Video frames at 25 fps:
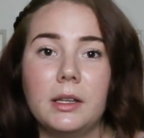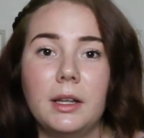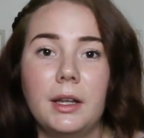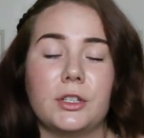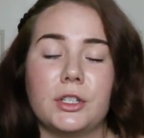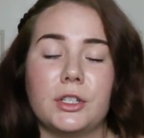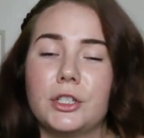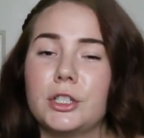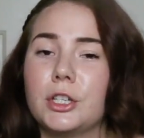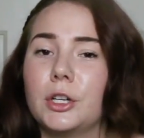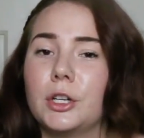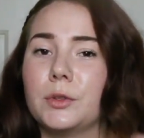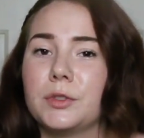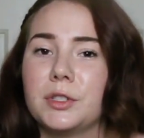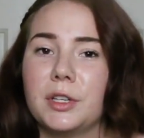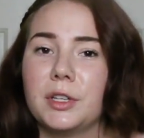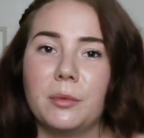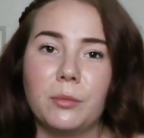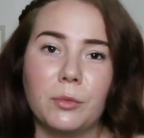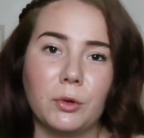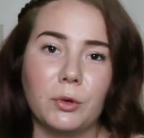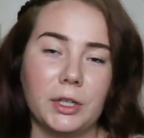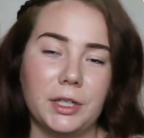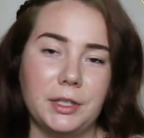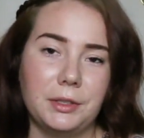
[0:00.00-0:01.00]
It just shows
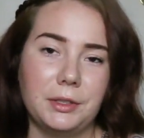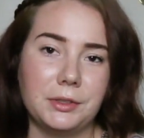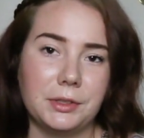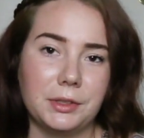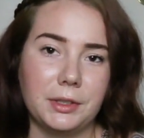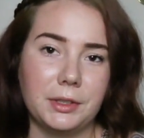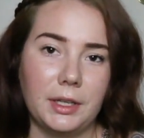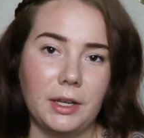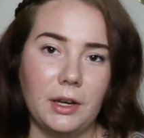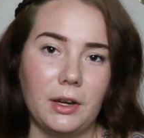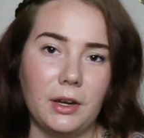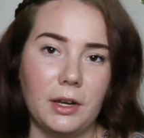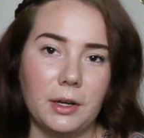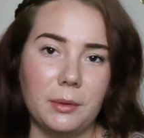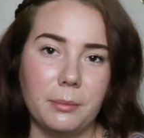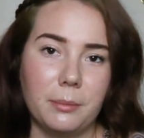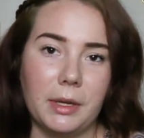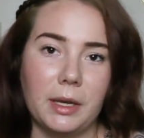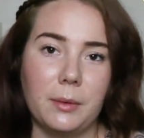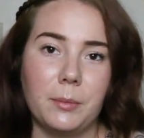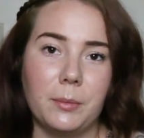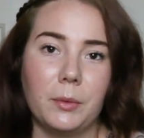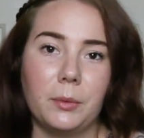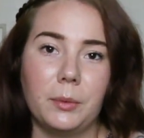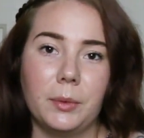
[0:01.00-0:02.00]
up more easily on
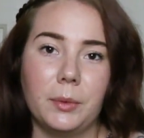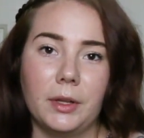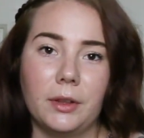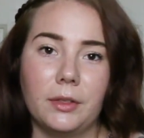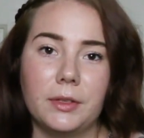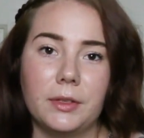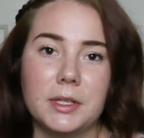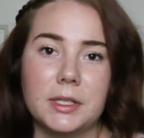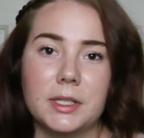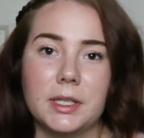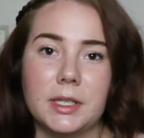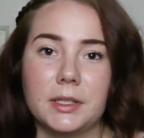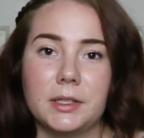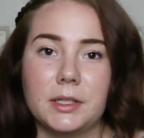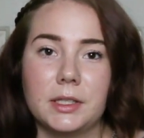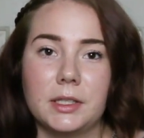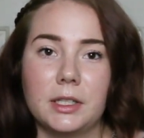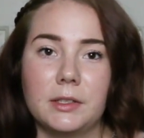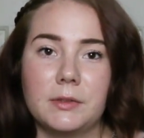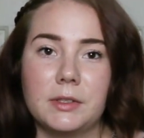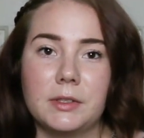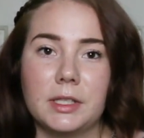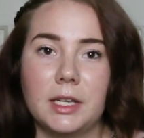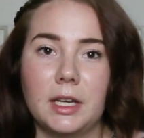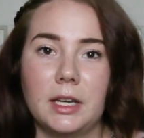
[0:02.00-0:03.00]
people with
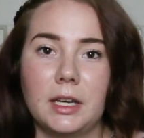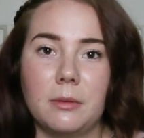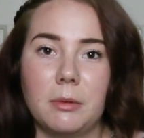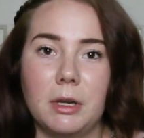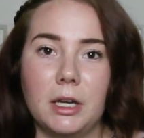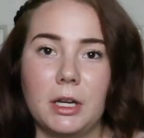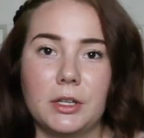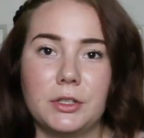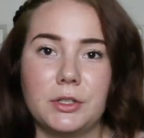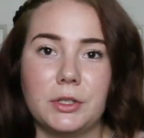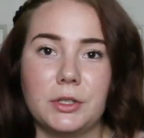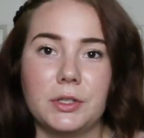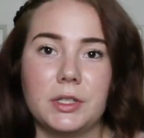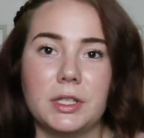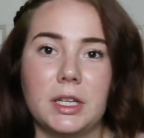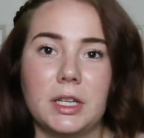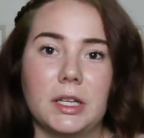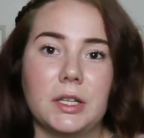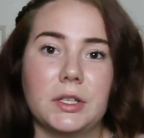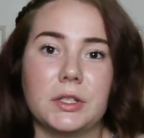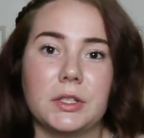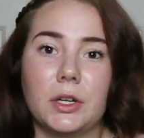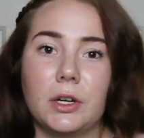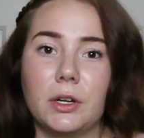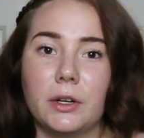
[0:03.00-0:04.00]
sensitive skin because your skin
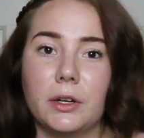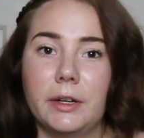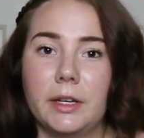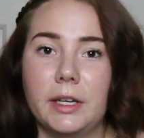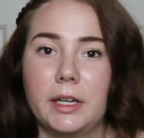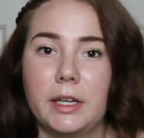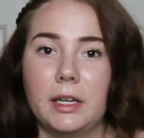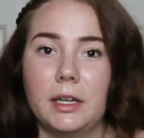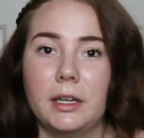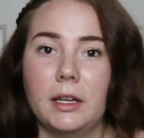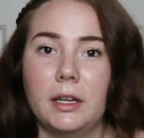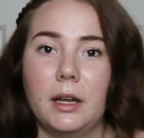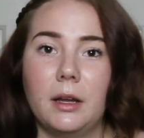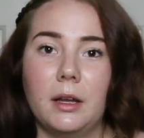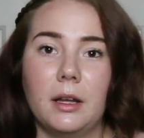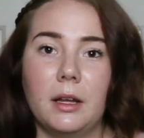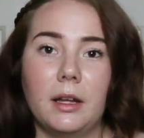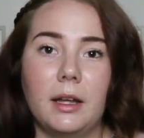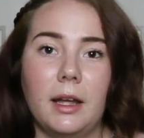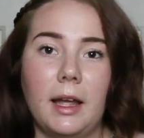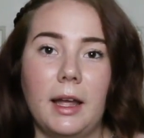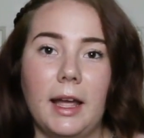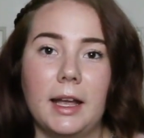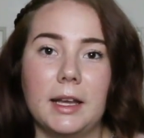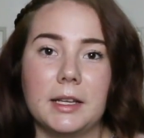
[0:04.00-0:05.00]
is already uh,
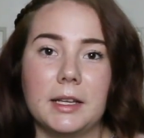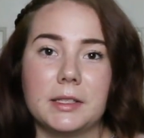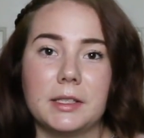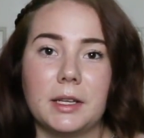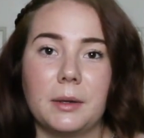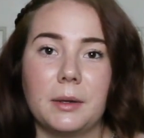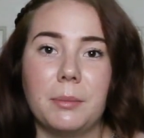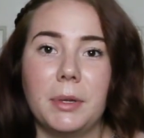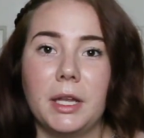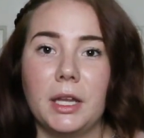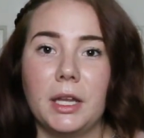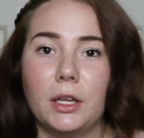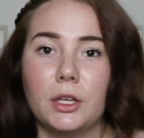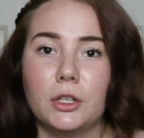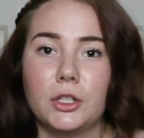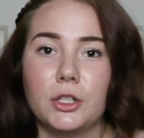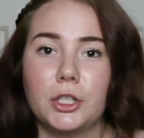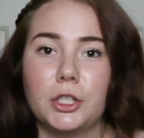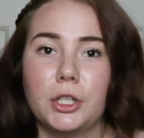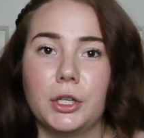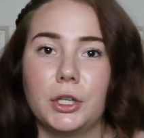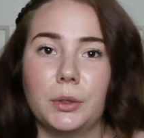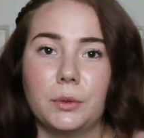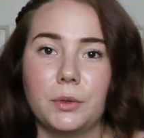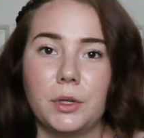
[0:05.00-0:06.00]
has a
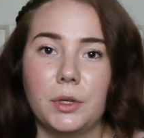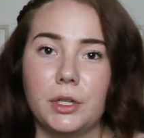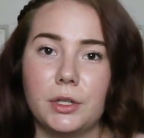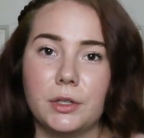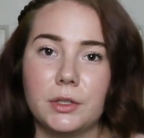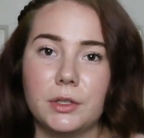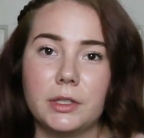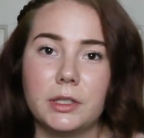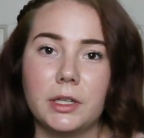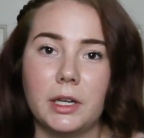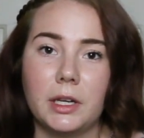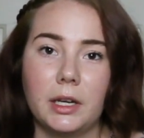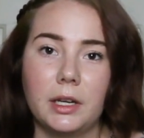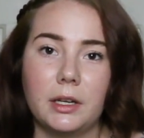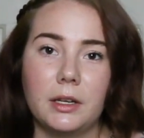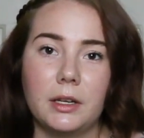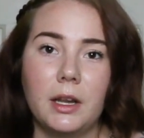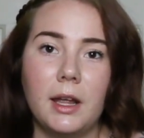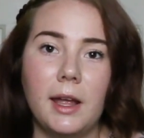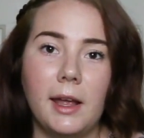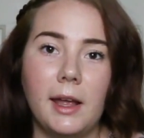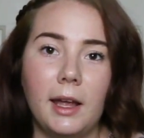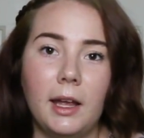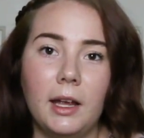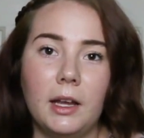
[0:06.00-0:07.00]
pinkish tone to your skin
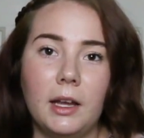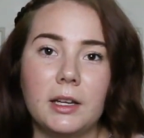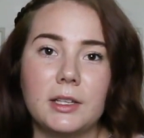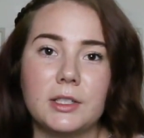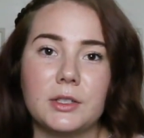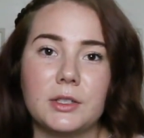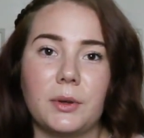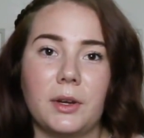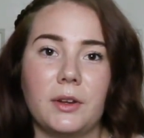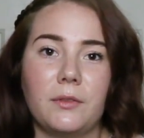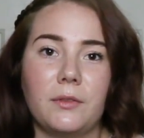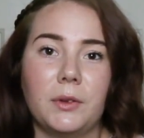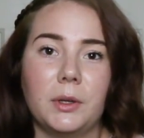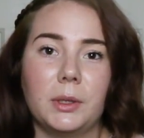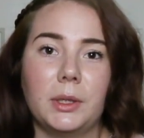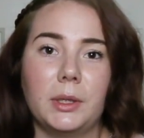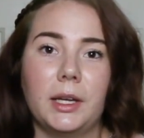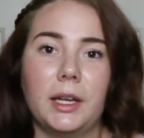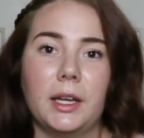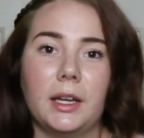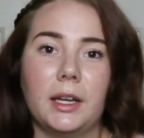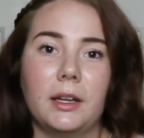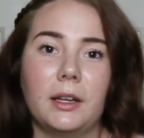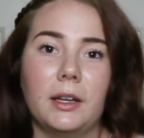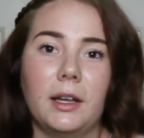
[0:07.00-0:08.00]
so I feel
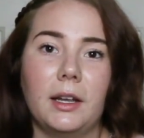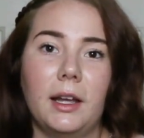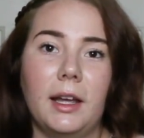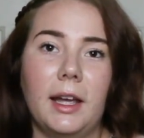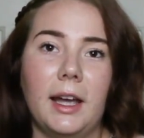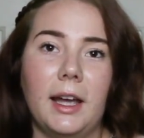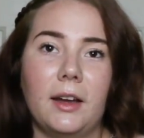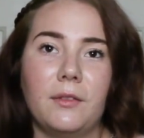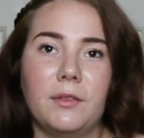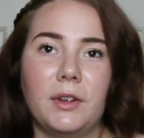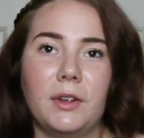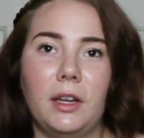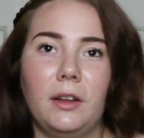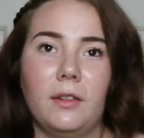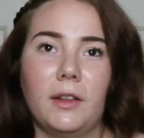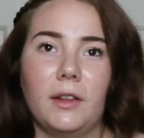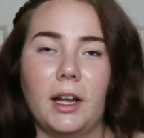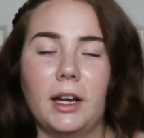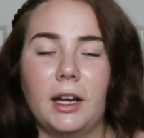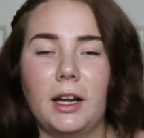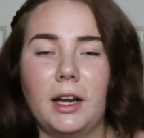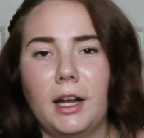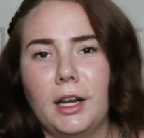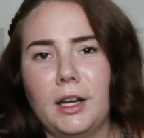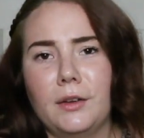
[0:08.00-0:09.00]
like having
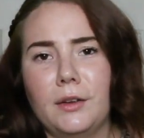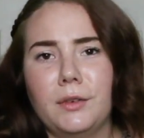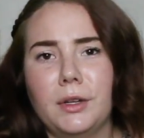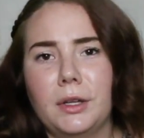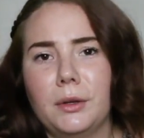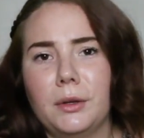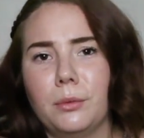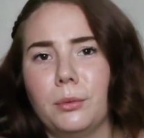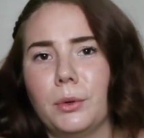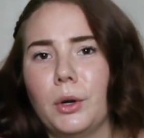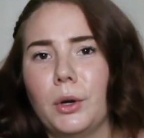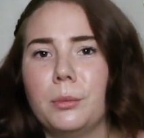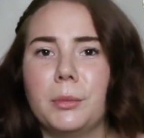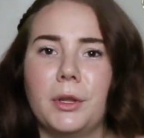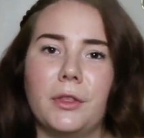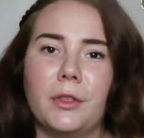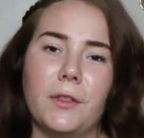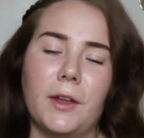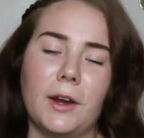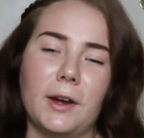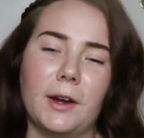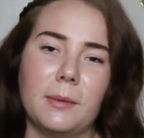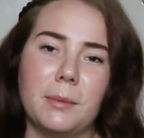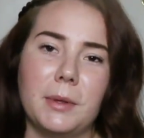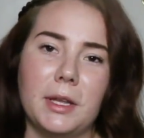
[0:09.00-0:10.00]
that kind of
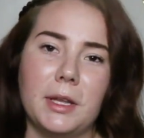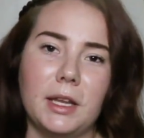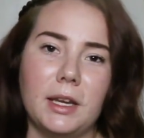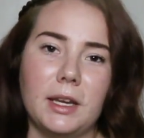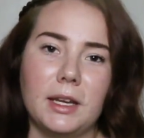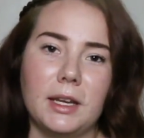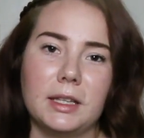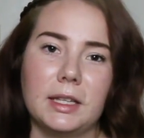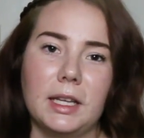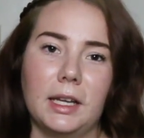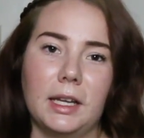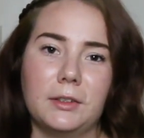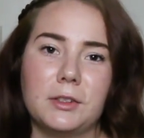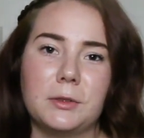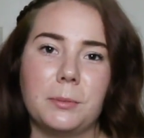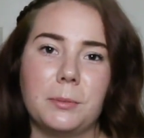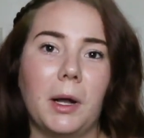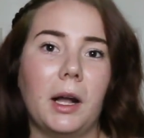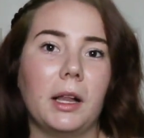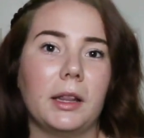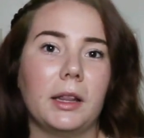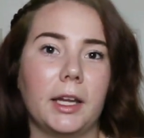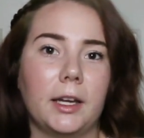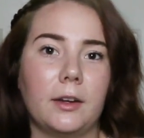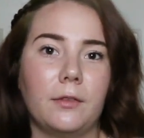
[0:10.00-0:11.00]
aromatherapy and that
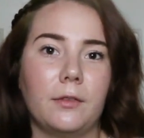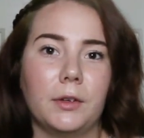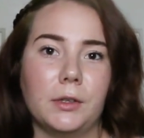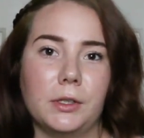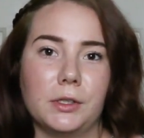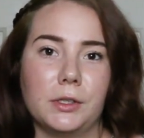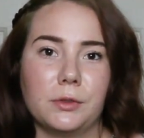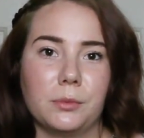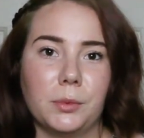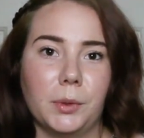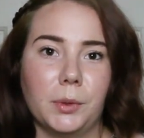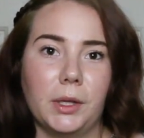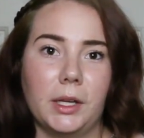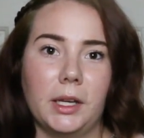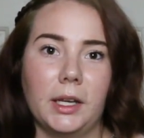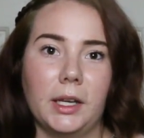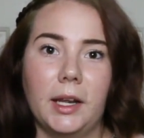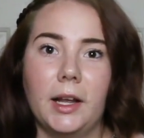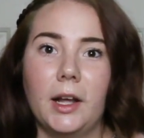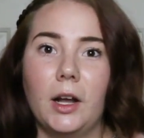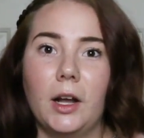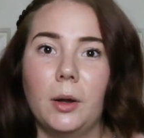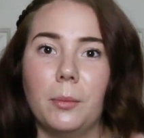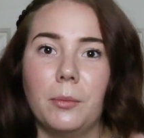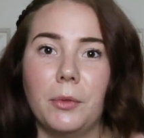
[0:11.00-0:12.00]
spa-like feel is really gonna
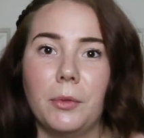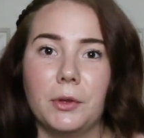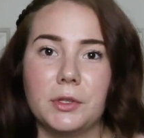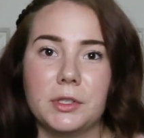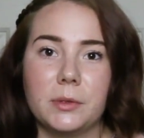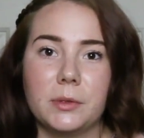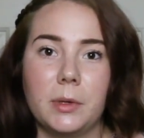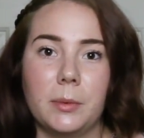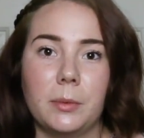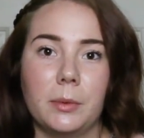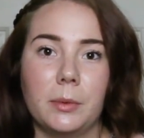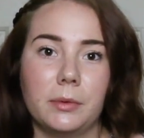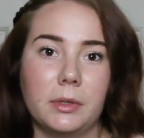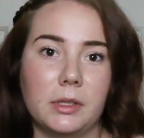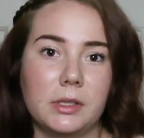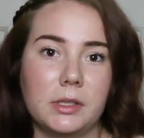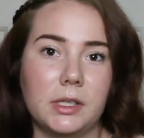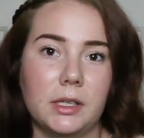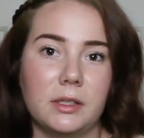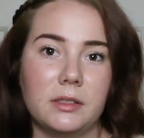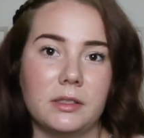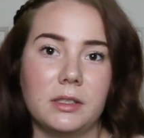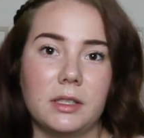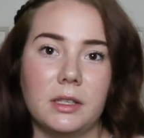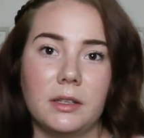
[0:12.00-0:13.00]
help those people with
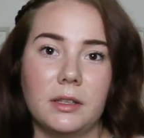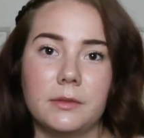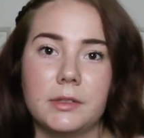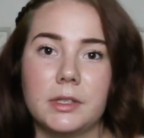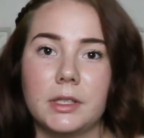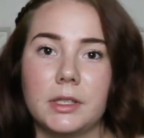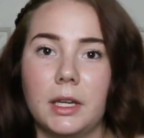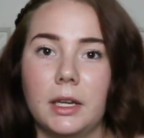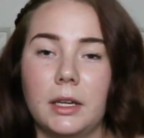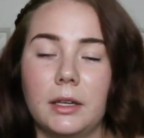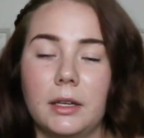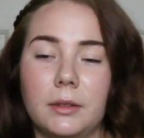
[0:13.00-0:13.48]
sensitive skin.